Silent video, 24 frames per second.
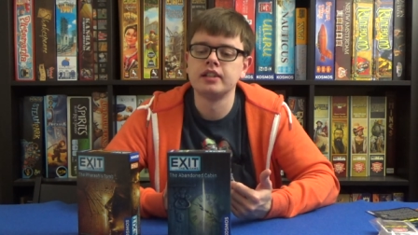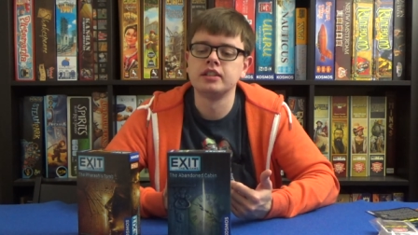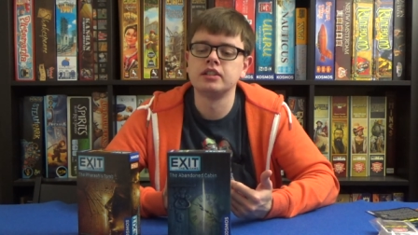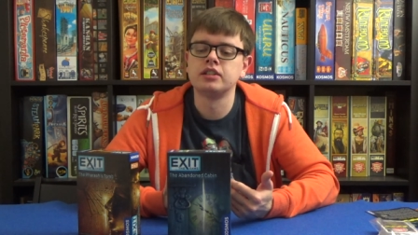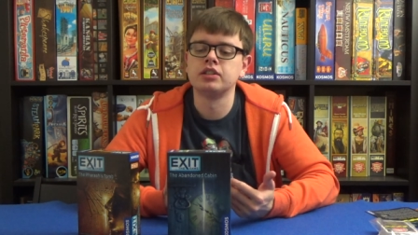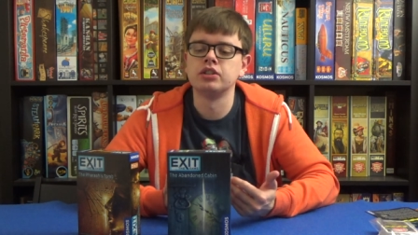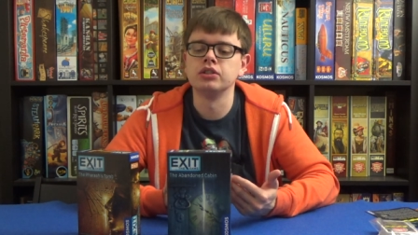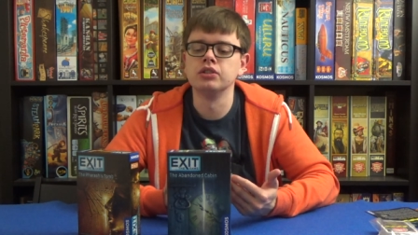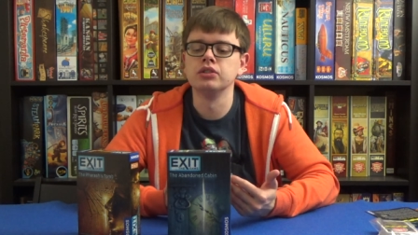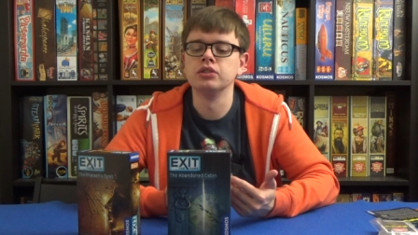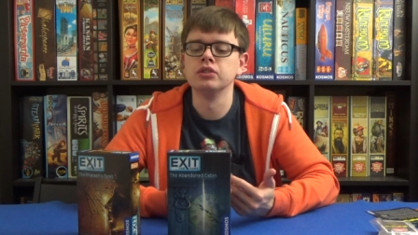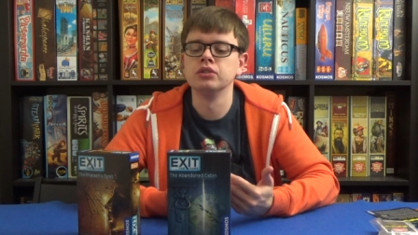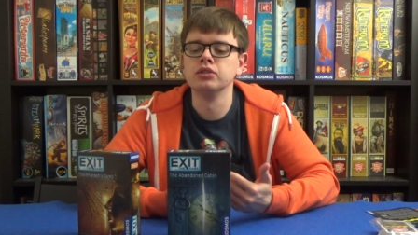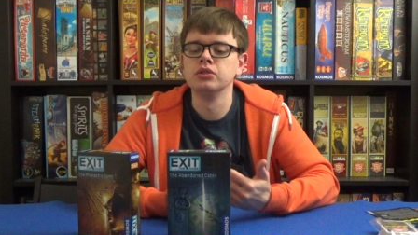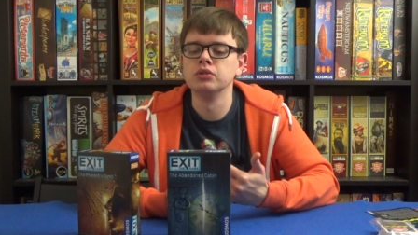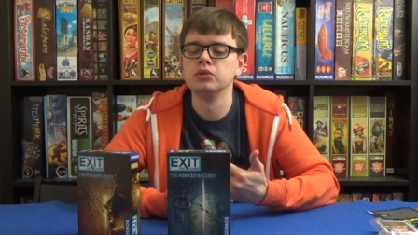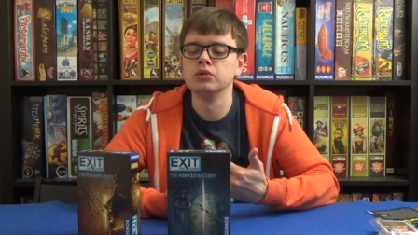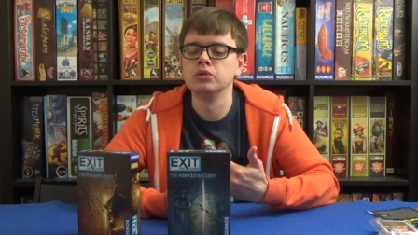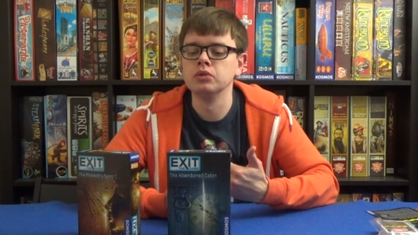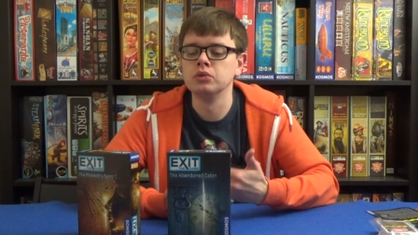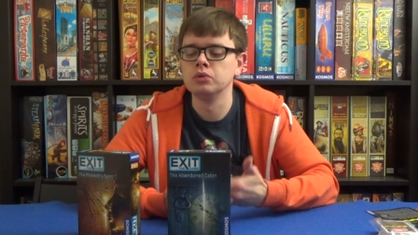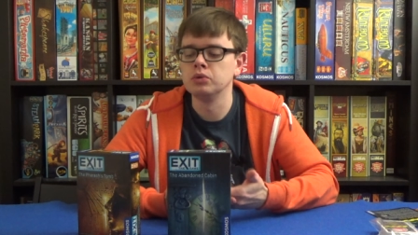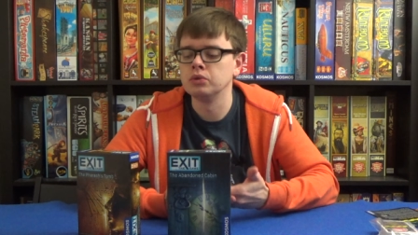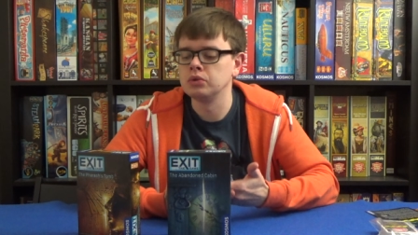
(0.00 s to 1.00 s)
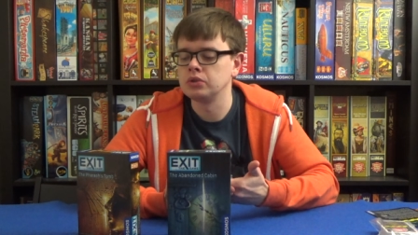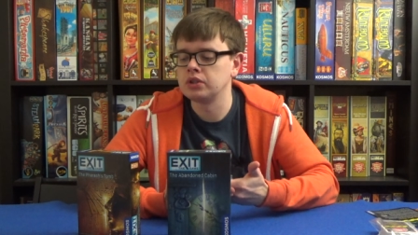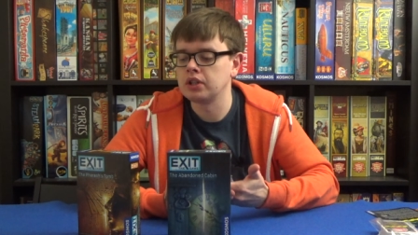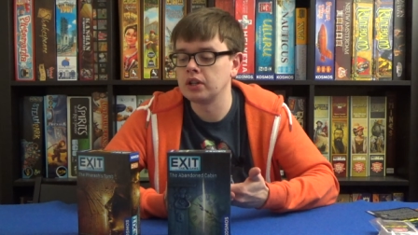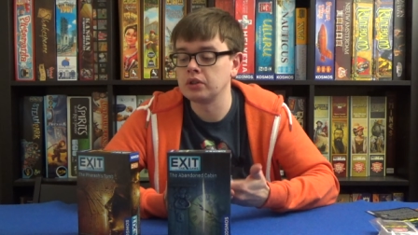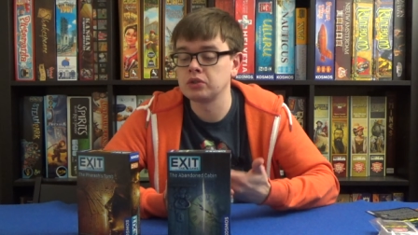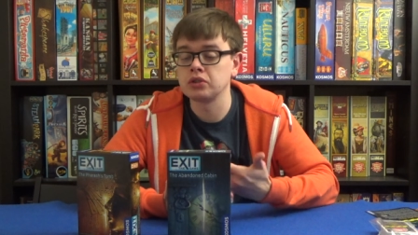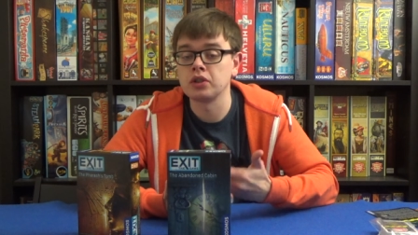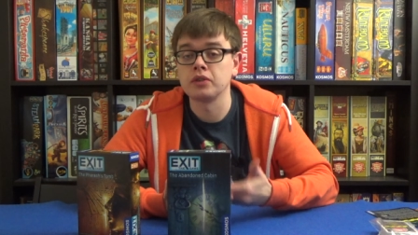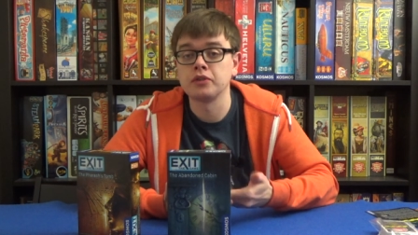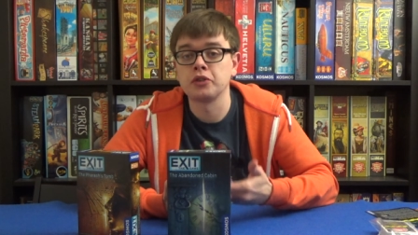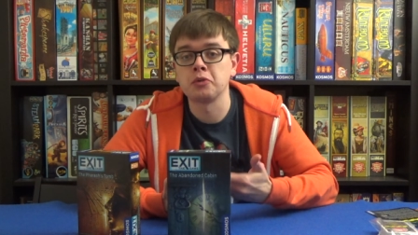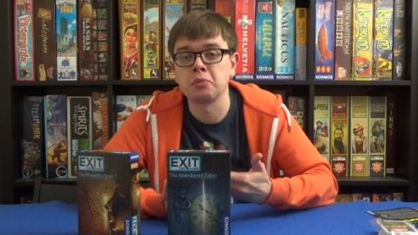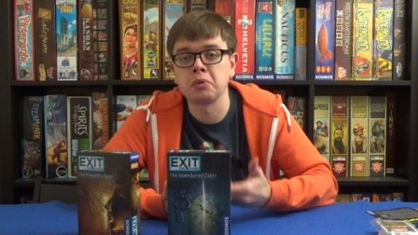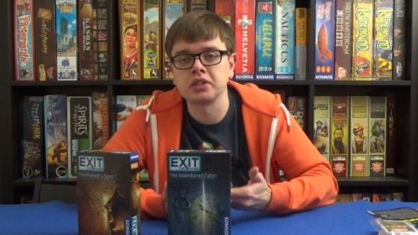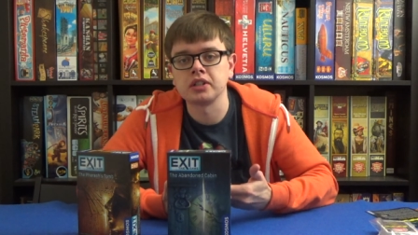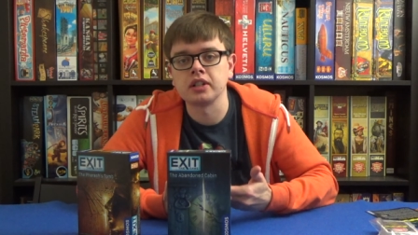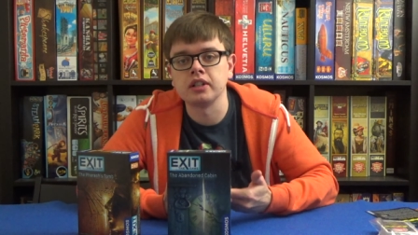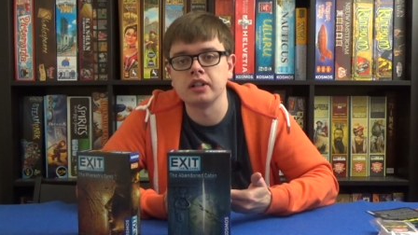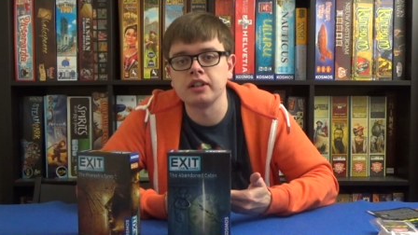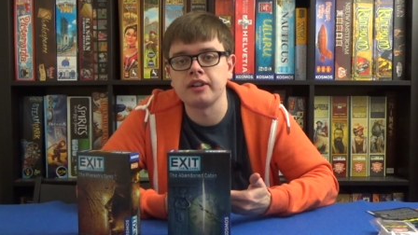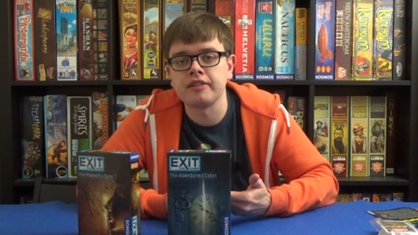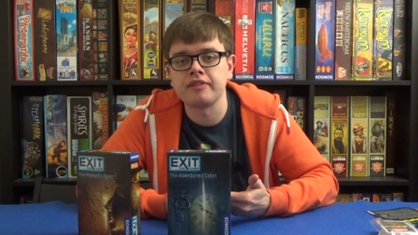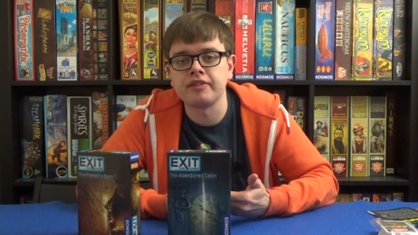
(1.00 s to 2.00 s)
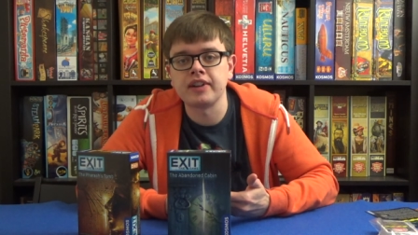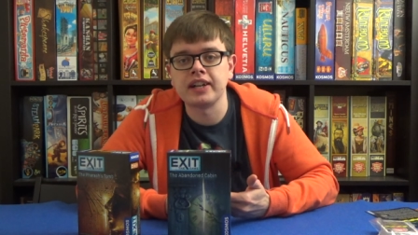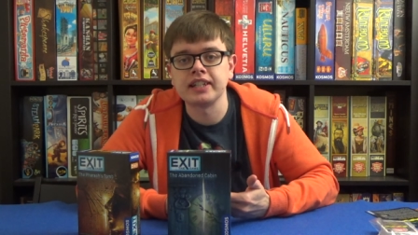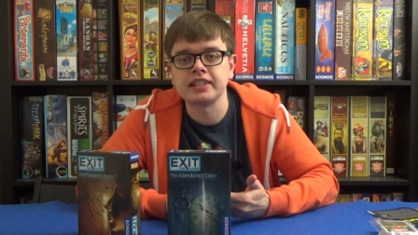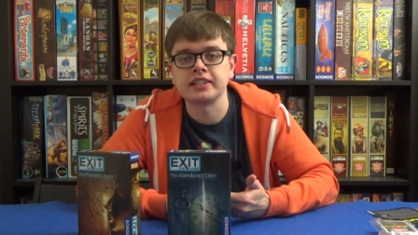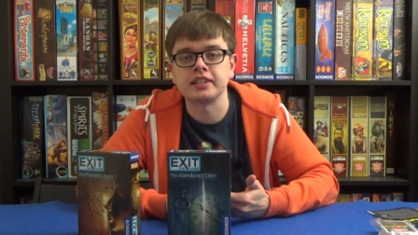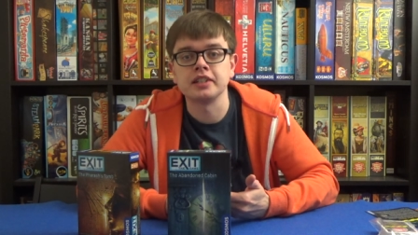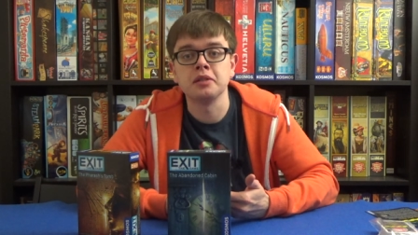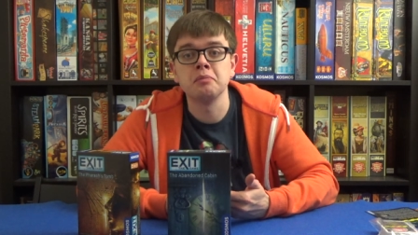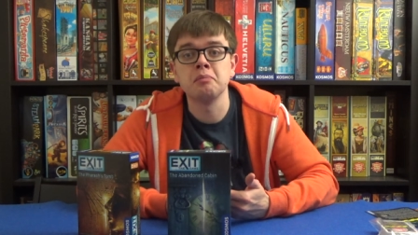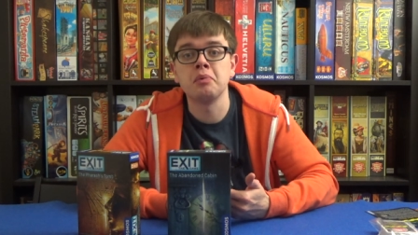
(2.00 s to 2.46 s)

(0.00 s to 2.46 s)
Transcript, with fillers: to, you know, solve the puzzle a lot faster.